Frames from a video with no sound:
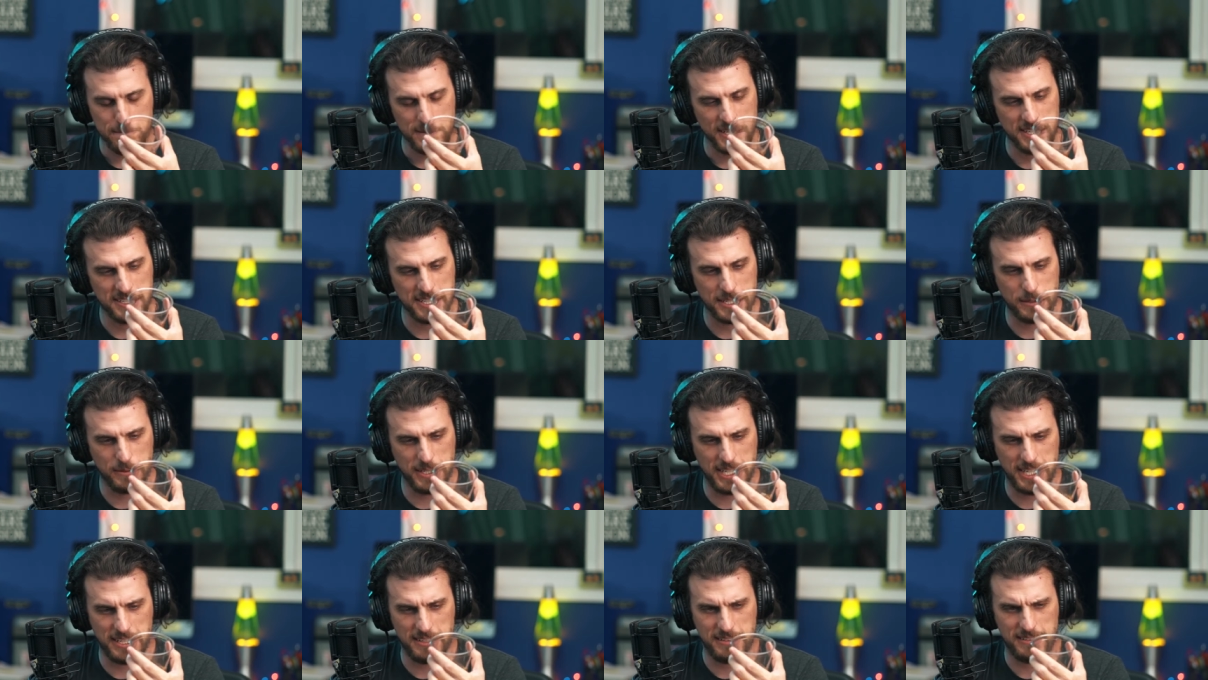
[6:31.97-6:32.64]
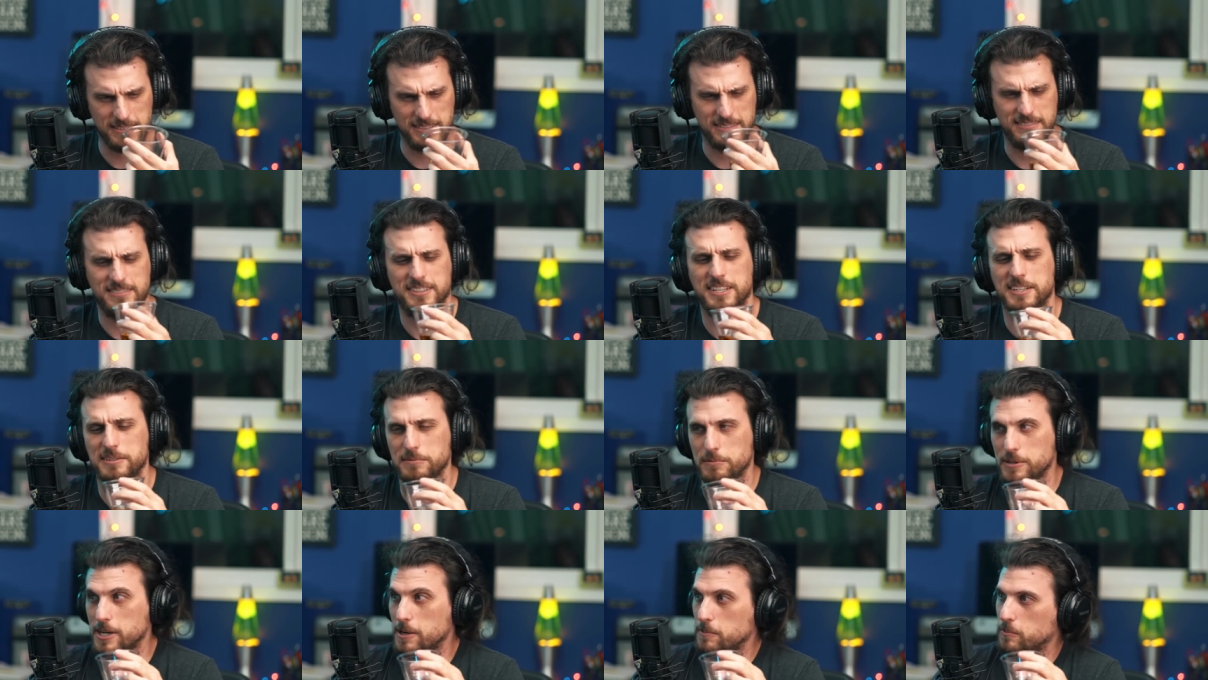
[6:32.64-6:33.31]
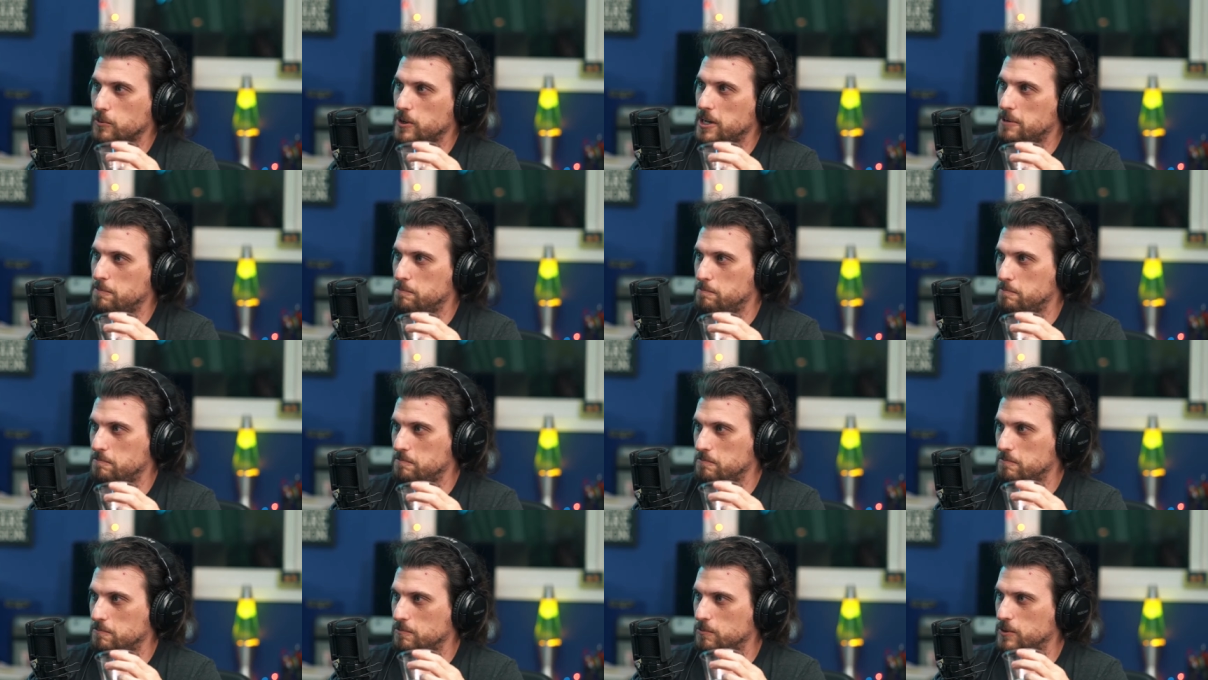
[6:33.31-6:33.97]
I was like, wait, this rum went
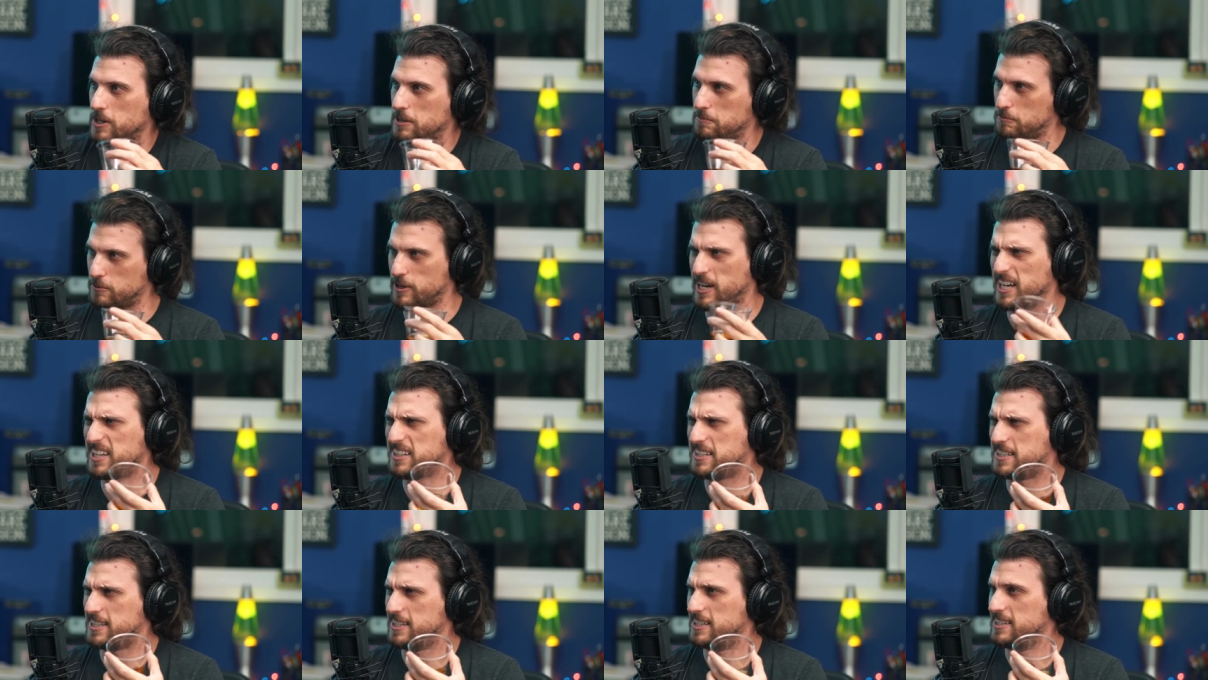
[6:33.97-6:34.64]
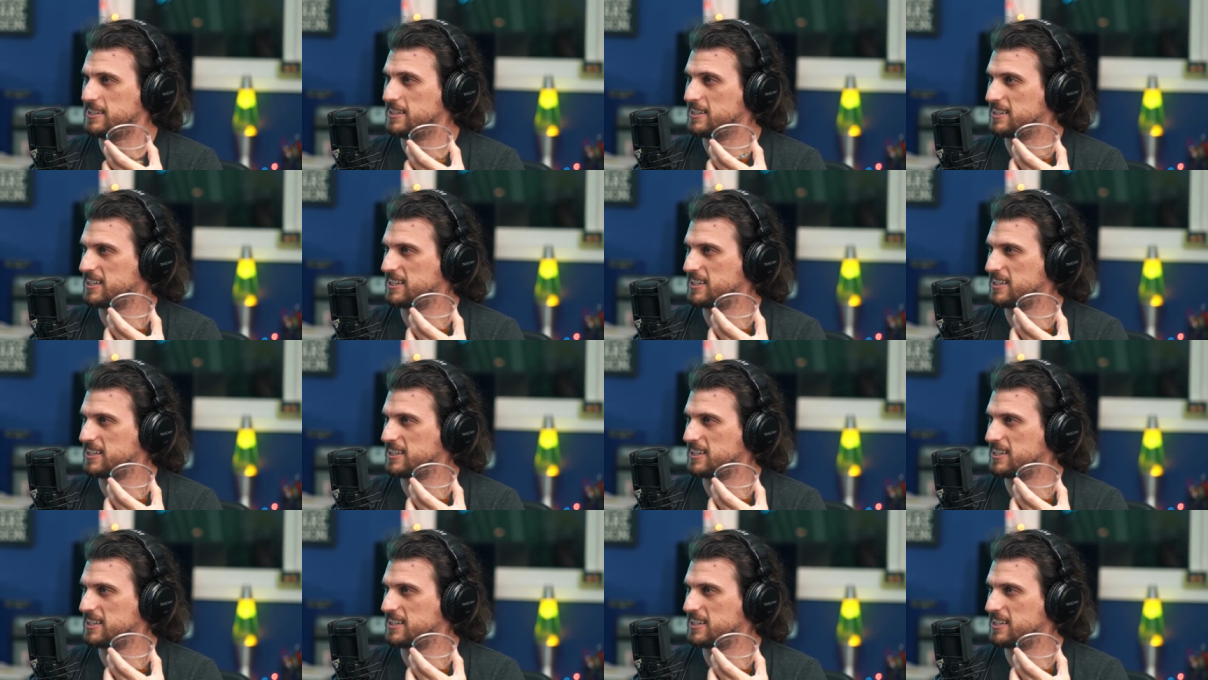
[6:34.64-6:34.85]
went rancid.